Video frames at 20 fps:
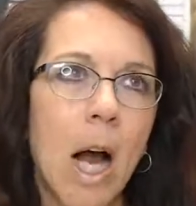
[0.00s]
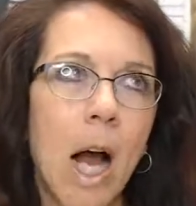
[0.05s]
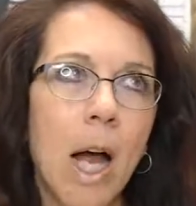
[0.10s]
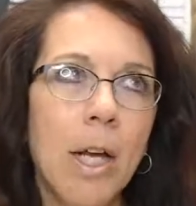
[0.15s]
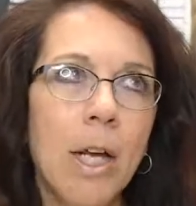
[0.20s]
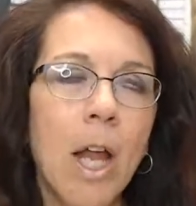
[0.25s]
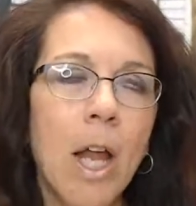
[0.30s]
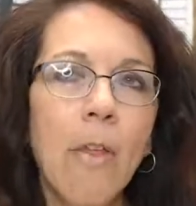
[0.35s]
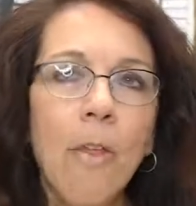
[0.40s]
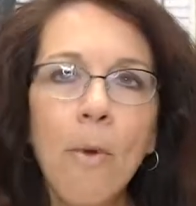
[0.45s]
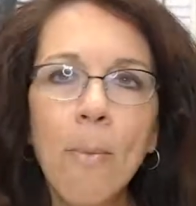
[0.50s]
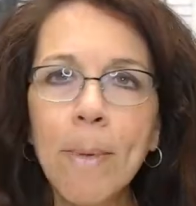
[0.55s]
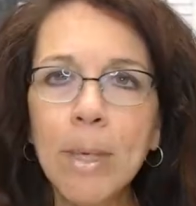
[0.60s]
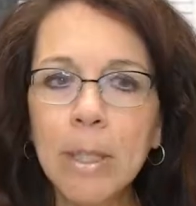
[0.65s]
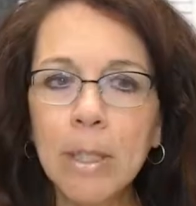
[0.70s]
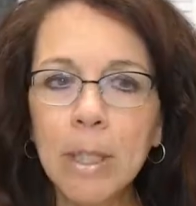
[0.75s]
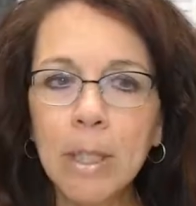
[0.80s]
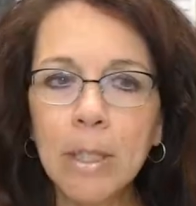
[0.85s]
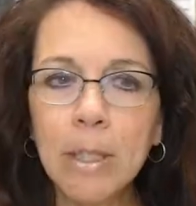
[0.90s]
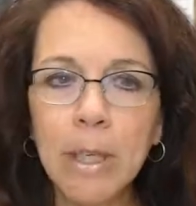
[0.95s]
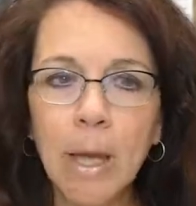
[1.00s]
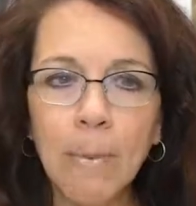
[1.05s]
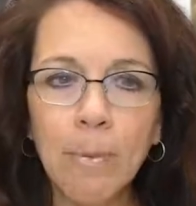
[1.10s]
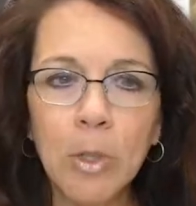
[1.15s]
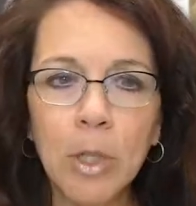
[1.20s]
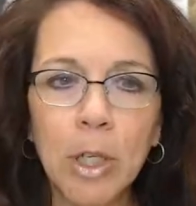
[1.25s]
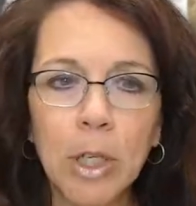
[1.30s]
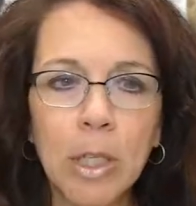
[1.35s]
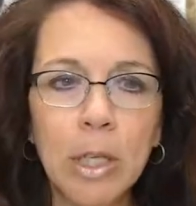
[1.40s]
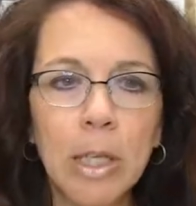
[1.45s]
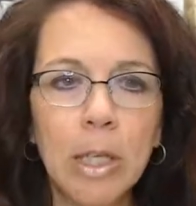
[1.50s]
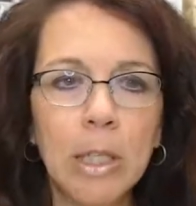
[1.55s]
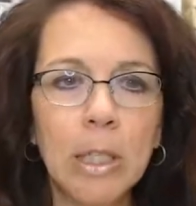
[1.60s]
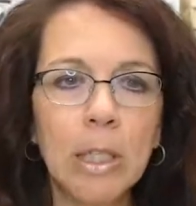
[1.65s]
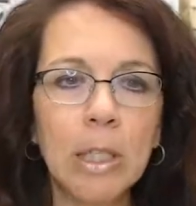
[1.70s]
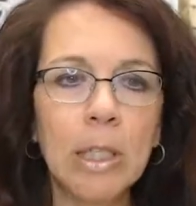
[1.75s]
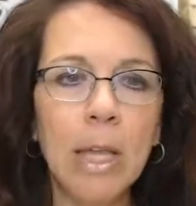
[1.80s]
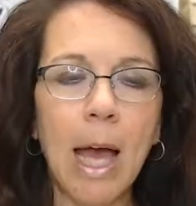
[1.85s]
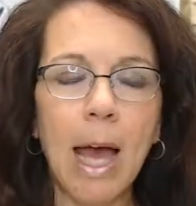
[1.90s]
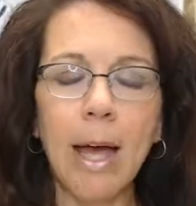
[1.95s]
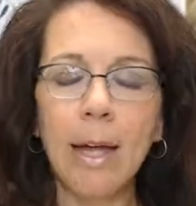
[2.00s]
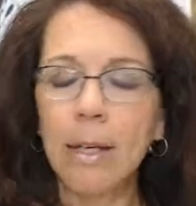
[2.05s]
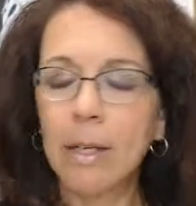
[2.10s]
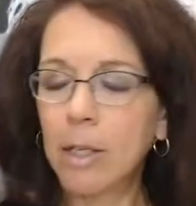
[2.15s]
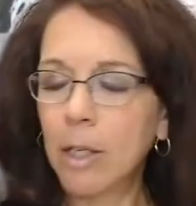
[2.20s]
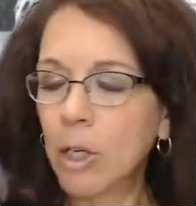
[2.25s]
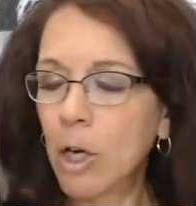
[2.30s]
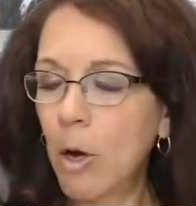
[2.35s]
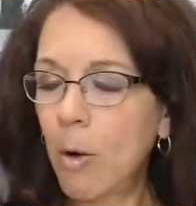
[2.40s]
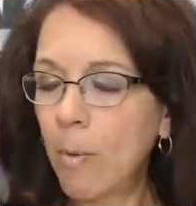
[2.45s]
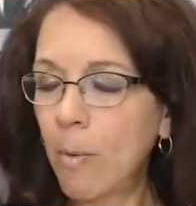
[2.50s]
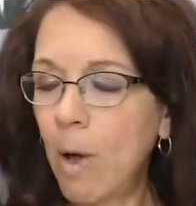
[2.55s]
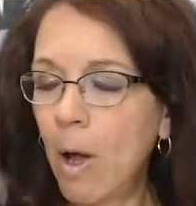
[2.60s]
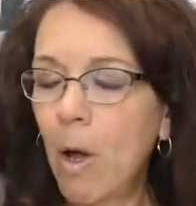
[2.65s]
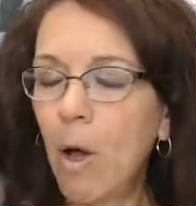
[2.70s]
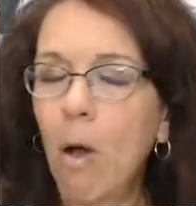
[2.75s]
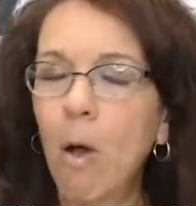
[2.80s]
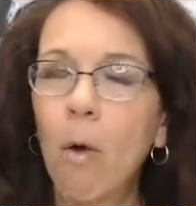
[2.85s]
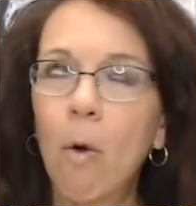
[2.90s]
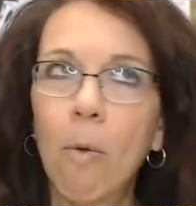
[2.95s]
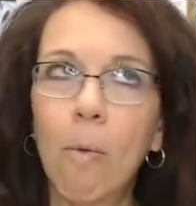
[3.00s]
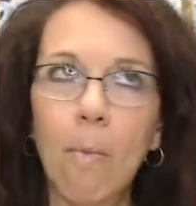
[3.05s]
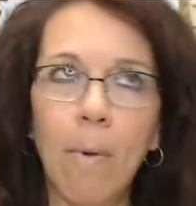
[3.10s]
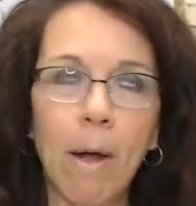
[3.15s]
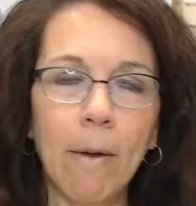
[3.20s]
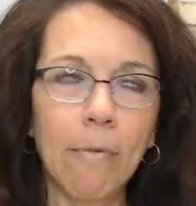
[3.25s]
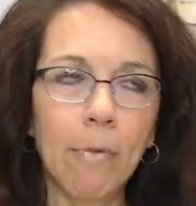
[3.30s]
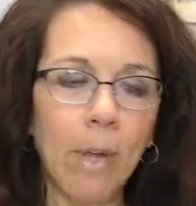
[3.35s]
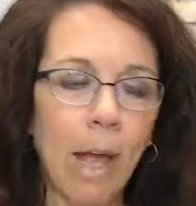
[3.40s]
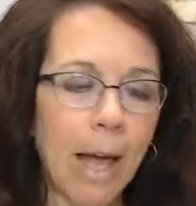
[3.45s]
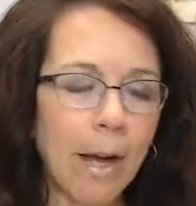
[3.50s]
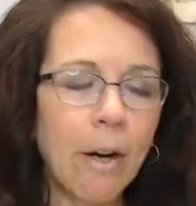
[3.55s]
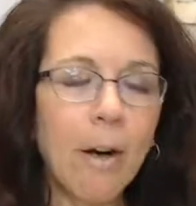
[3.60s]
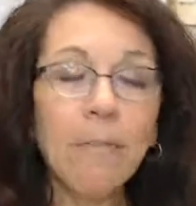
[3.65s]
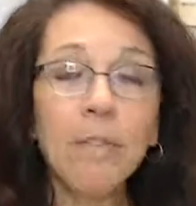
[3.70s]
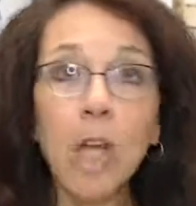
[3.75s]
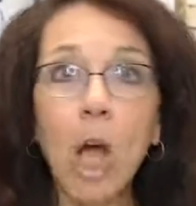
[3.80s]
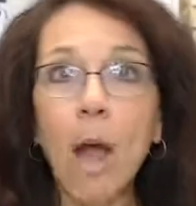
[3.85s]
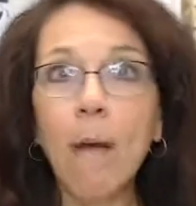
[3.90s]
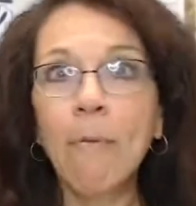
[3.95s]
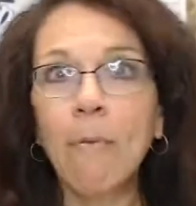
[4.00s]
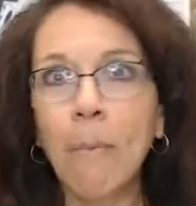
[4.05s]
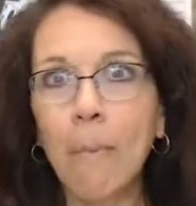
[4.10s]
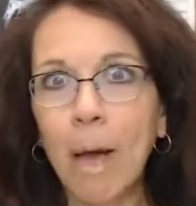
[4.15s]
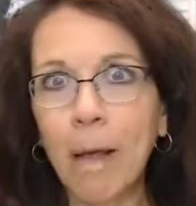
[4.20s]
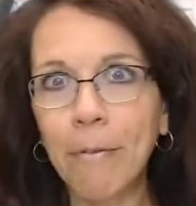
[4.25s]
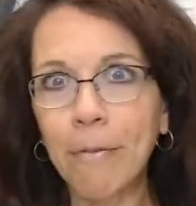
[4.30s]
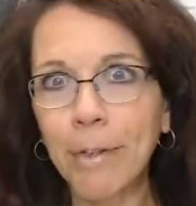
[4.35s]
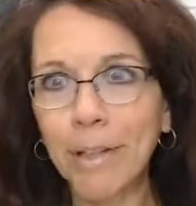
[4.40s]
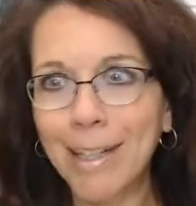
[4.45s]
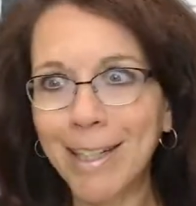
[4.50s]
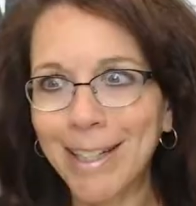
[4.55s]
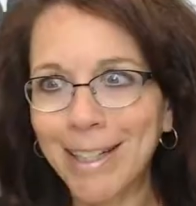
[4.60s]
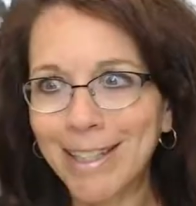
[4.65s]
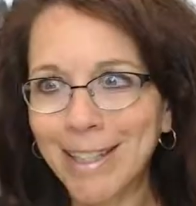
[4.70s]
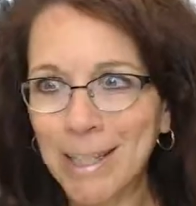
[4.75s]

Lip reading: Another misconception is that, well, I don't have time for mindful eating.